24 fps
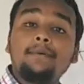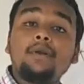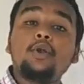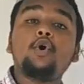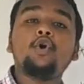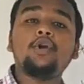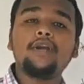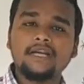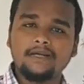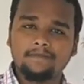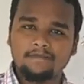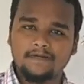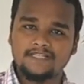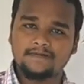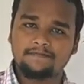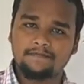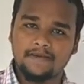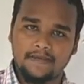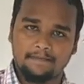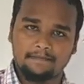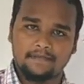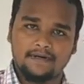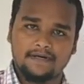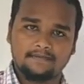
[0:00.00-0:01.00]
a blue
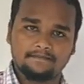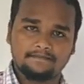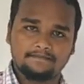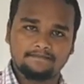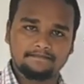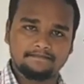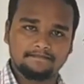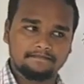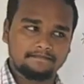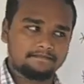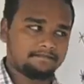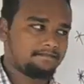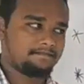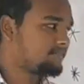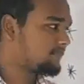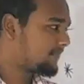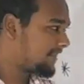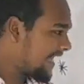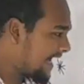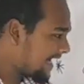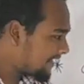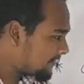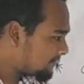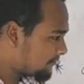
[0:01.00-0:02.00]
litmus paper,
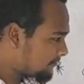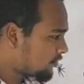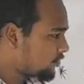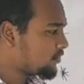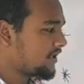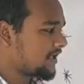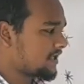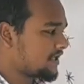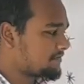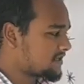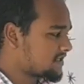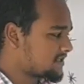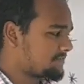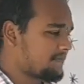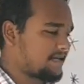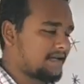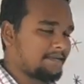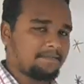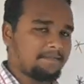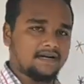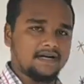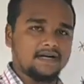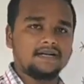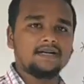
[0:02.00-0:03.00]
that blue litmus
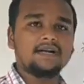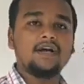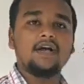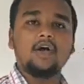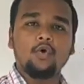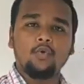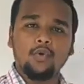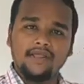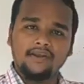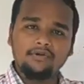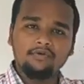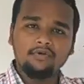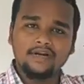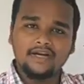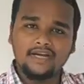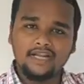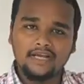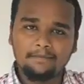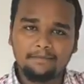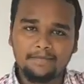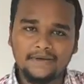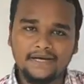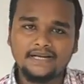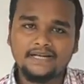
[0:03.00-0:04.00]
paper, when you
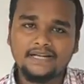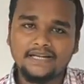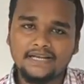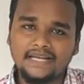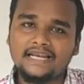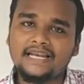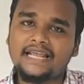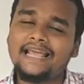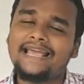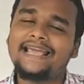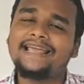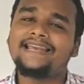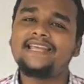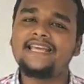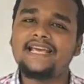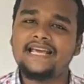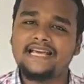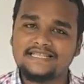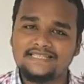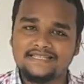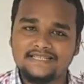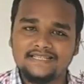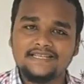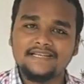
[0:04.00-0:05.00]
dip it in
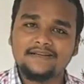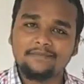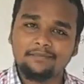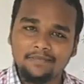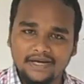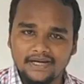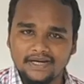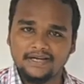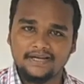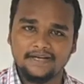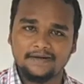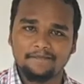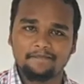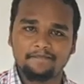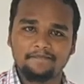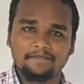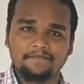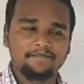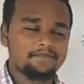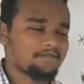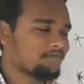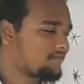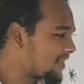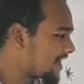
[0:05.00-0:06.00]
any acidic
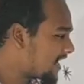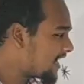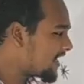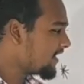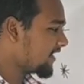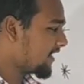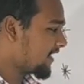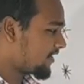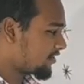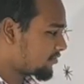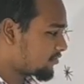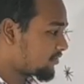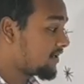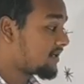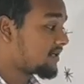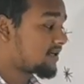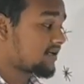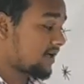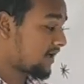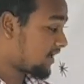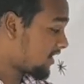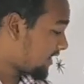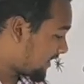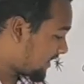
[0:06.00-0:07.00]
medium, then it
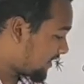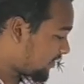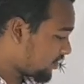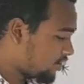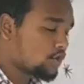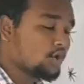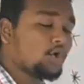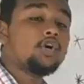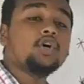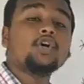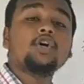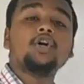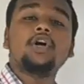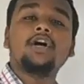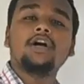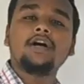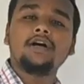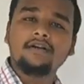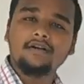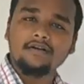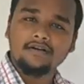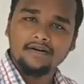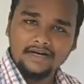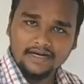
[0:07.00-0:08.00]
will turn into
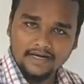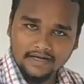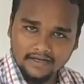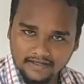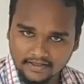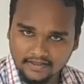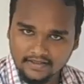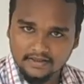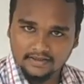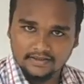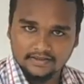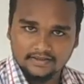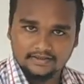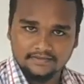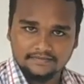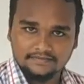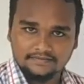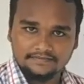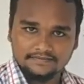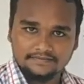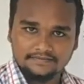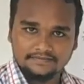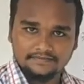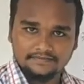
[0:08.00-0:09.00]
red in color.